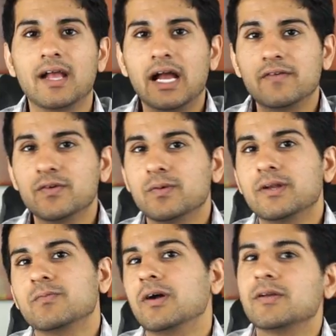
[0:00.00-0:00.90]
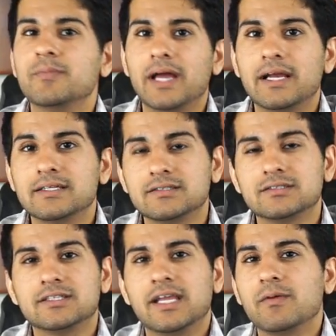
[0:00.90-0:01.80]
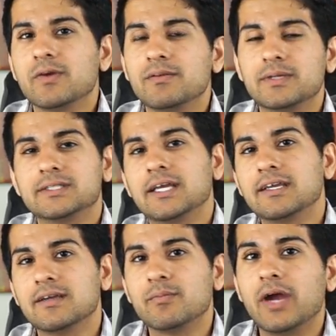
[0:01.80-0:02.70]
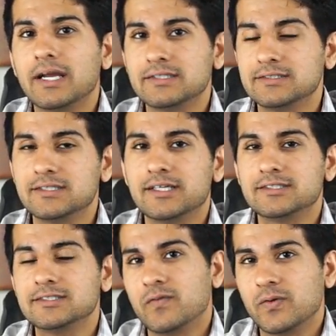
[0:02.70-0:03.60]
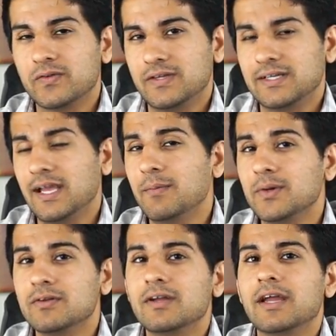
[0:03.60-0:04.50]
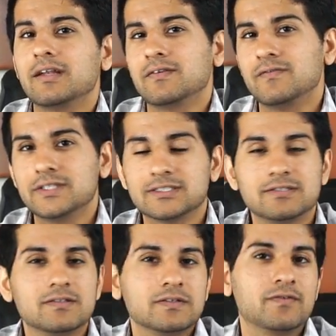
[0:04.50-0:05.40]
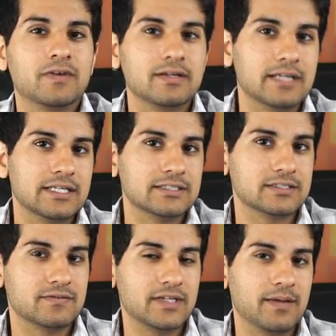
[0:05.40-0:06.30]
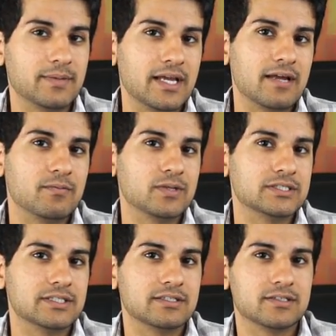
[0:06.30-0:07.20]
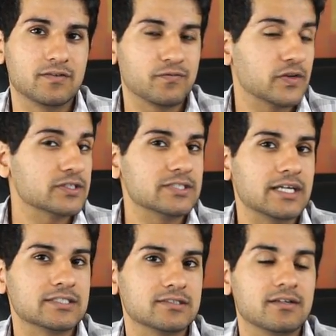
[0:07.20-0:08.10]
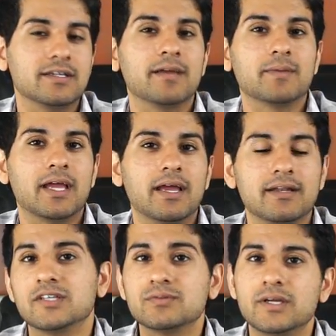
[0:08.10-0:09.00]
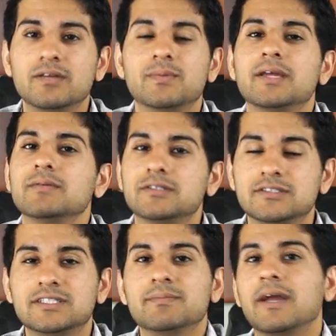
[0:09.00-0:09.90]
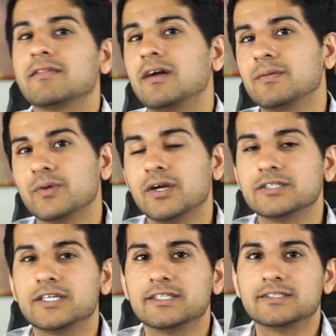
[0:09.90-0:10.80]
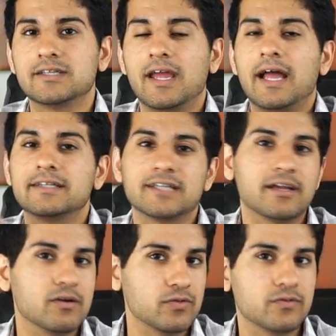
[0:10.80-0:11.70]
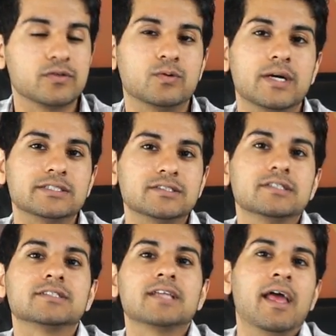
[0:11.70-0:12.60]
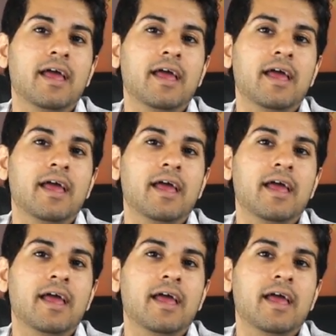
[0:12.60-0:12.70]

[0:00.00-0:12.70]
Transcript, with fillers: Hi everyone and welcome back. Today we're going to be taking a practice test for the chemical and physical foundations of the MCAT, which is the first section on the MCAT. This way you'll be able to see my thought process as I go through the questions.